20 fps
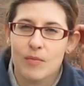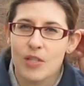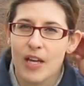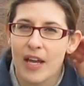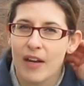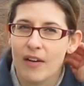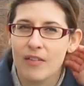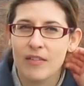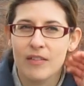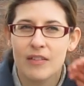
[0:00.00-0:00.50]

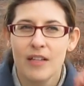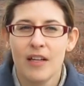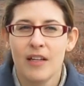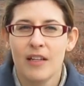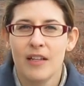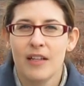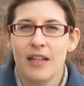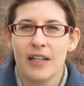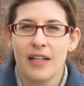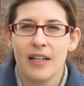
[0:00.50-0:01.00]
channel.
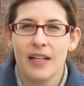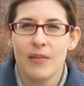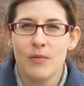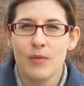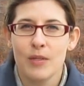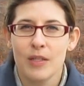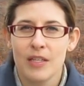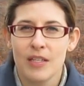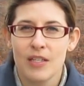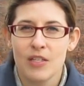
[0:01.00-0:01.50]
Uh, I
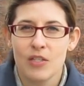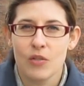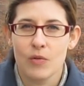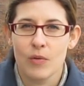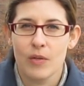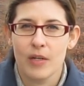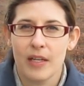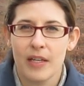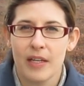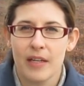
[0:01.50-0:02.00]
really
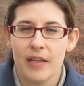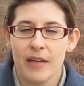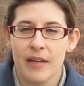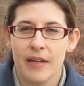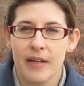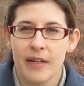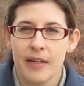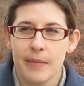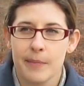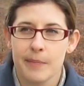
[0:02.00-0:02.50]
enjoy
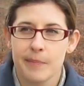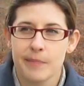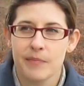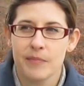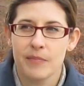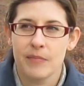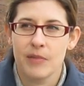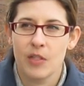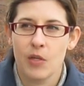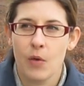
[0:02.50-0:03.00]

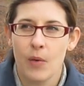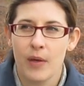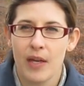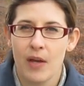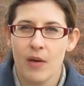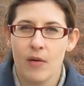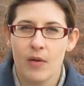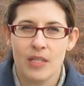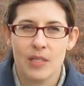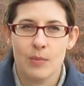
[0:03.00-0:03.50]
um, going
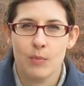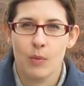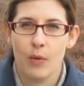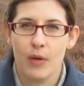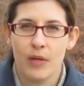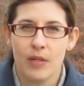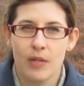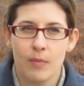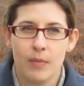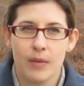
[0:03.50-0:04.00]
out,
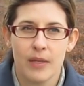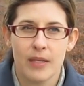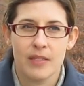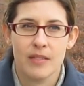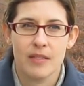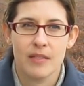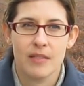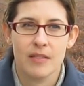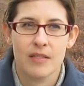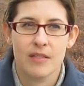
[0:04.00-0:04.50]
exploring new
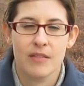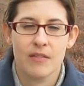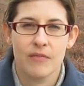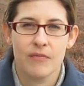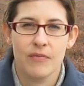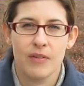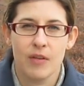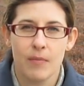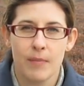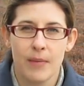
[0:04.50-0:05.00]
places,
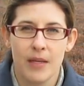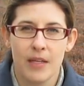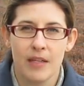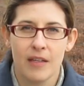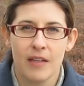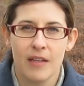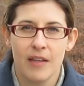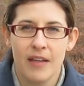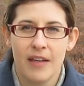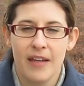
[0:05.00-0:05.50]

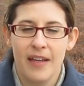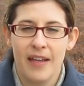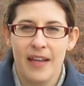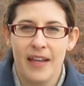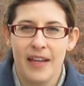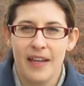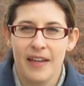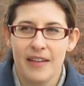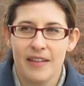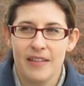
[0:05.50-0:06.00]
filming,
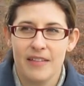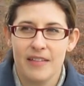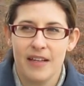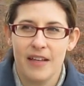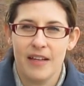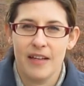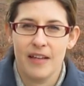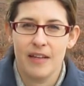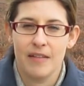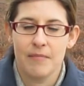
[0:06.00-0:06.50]
and
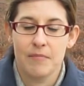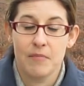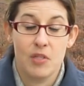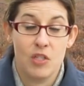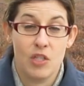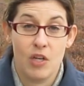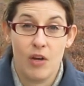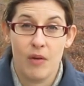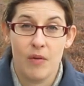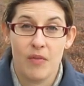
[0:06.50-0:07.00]
uh,
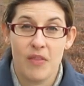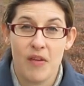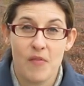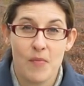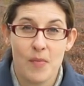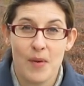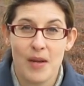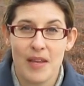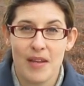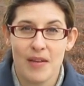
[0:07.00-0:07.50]
sharing with
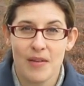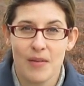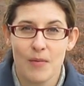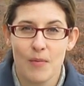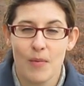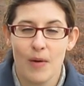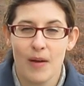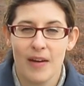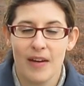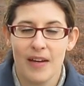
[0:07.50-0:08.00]
everybody
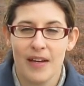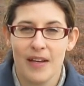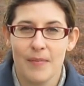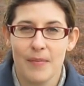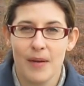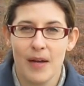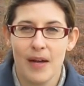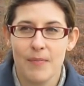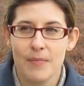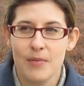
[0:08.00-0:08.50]
what
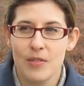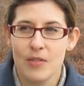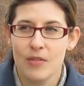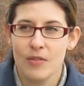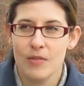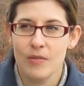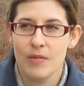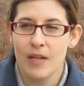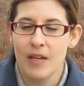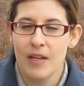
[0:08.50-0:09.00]
I'm up
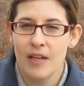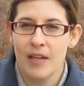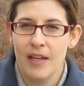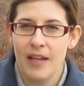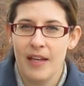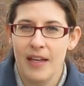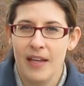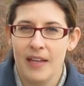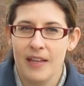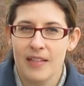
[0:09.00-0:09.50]
to
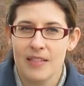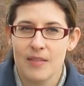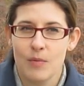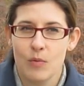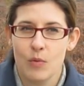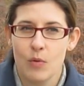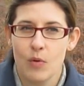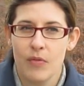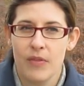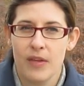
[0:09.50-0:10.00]
and some
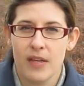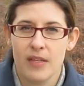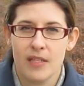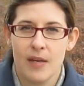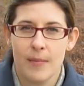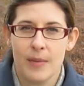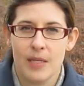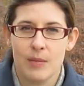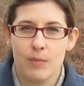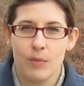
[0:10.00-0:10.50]
cool things
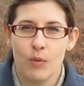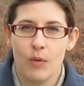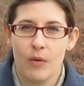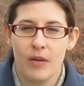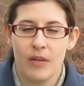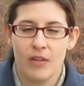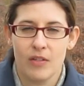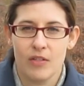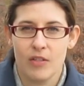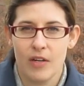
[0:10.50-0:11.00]
that I'm
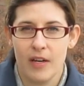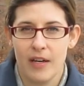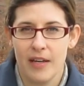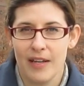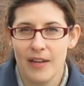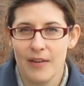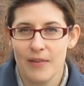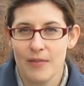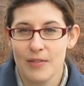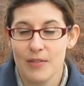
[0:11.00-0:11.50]
exploring or
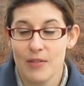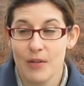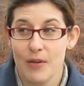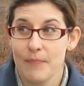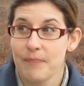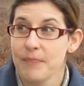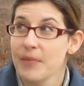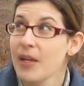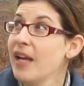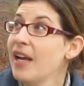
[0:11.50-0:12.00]
trying out.
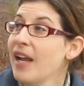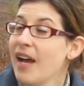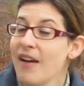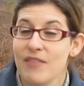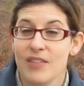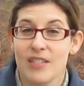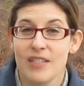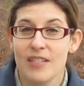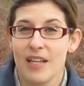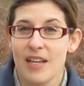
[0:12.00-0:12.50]
So I'd
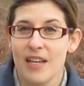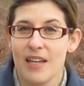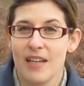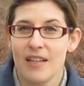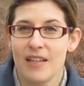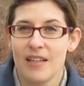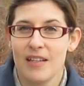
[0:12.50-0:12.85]
have to say,